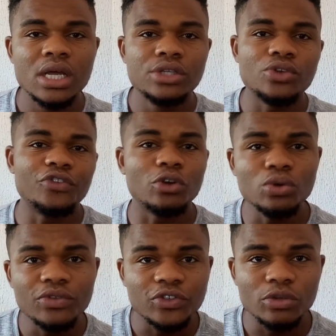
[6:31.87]
So if you're
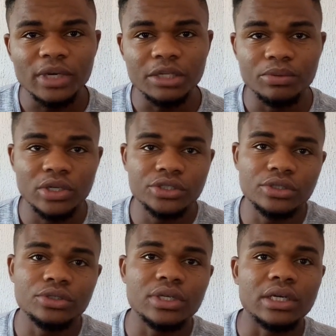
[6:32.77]
good with photo
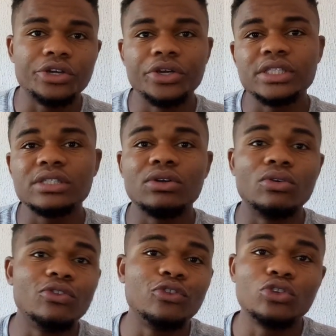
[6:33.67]
manipulation, you can create your
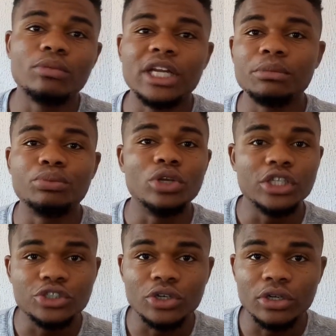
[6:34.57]
own photo
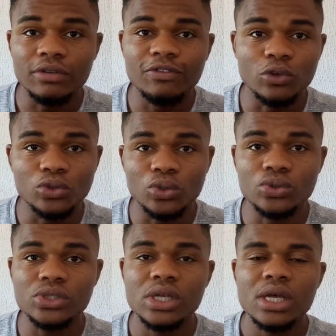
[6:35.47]
manipulation
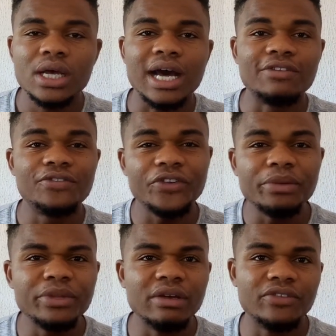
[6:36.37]
photos and
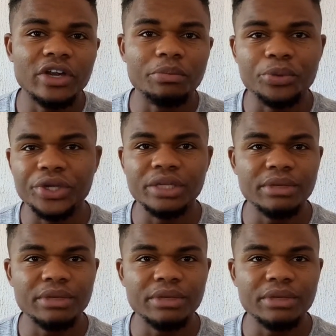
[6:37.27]
frame them very pretty.